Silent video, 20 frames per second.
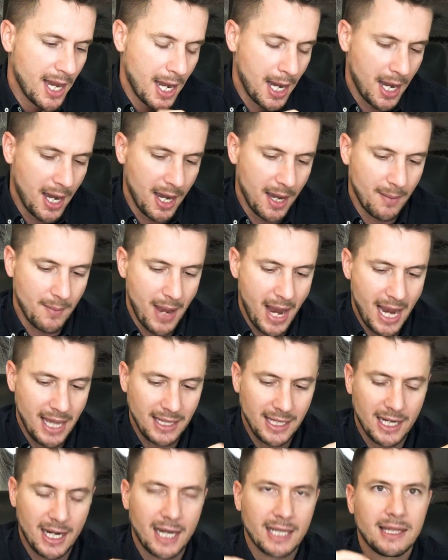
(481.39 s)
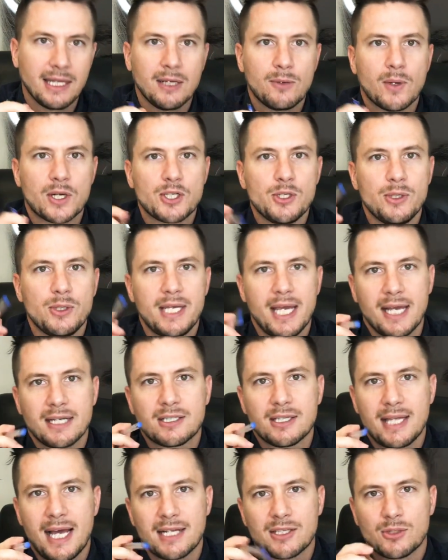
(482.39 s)
And then I think once you get
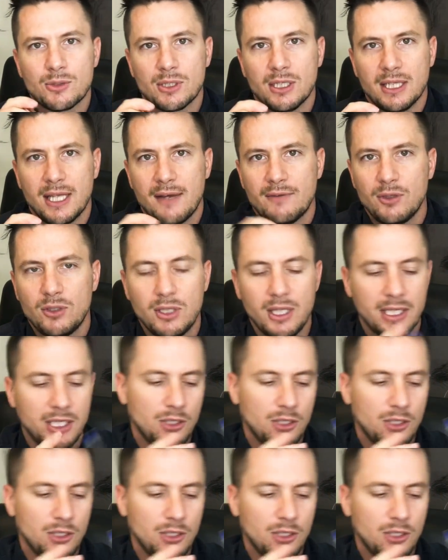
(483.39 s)
to that sort of level,